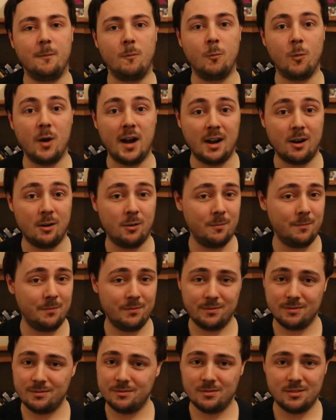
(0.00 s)
Wow,
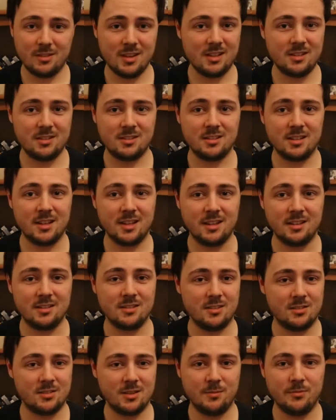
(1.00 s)
this is
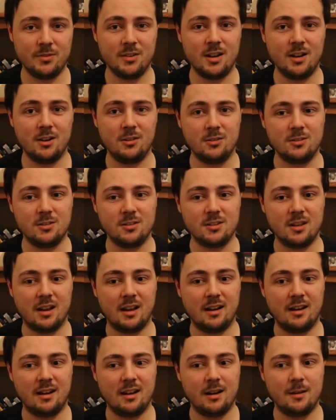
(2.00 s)
something else.
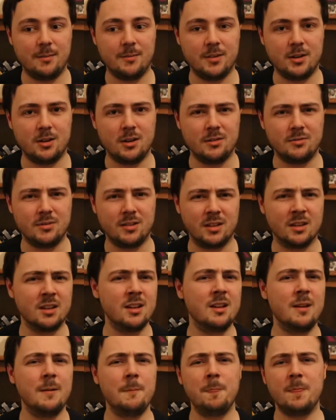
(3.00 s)
You know, I think,
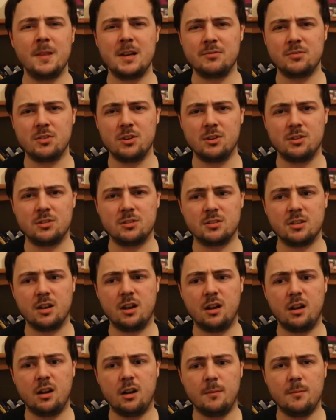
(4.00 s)
of course,
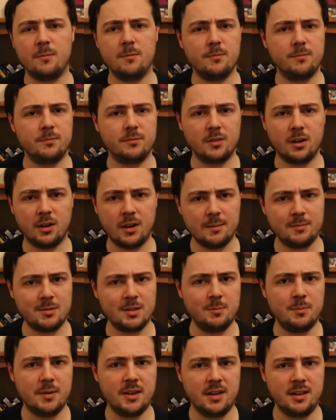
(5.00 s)

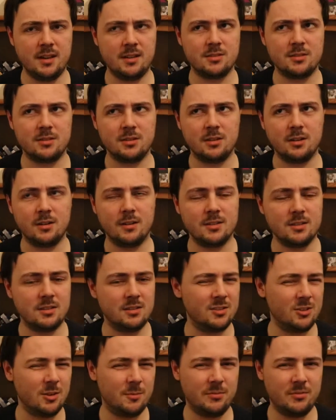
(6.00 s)
IMDb is, you know, it's in
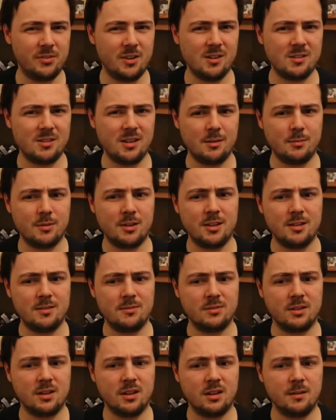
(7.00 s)
the top 30, I
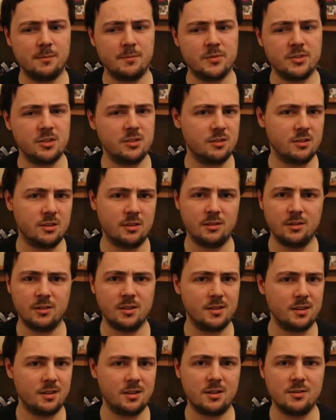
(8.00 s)
believe, so, you know,
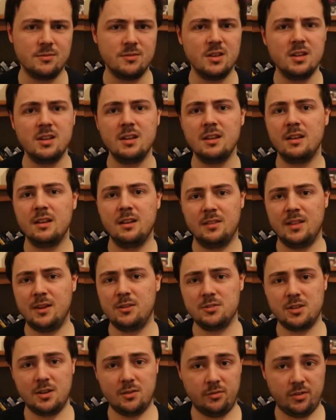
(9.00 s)
it kind of, that
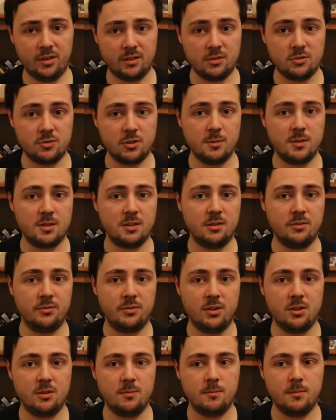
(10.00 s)
was another thing that drew me to the
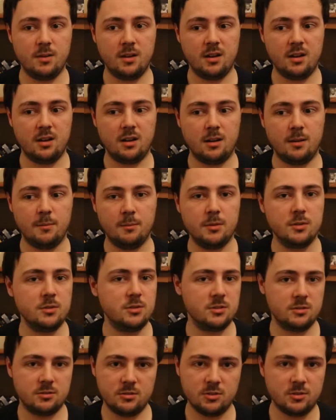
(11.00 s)
film, but
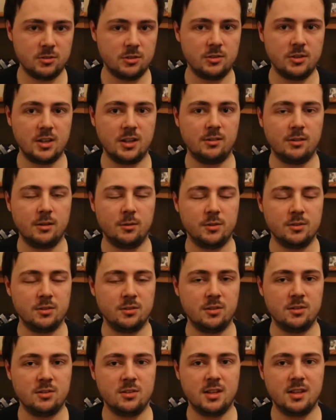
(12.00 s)
just in general, I wanted
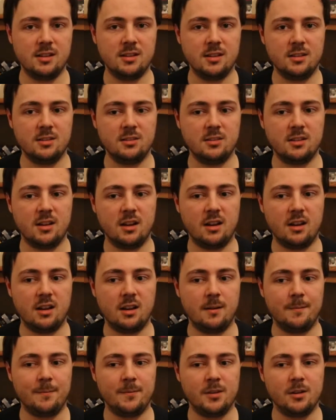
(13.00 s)
to see this.
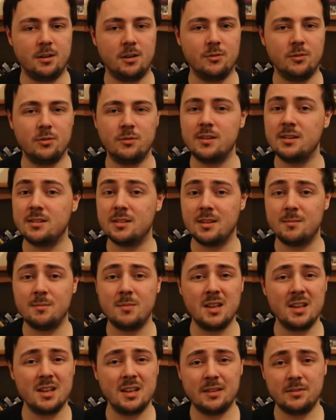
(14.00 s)
You know, I've not really seen
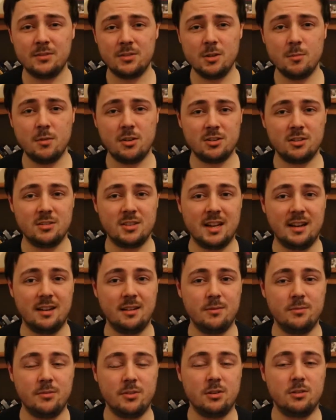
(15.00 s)
too much
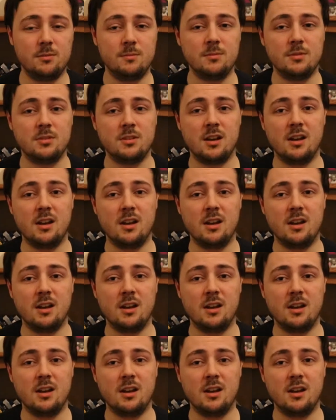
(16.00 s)
Italian films.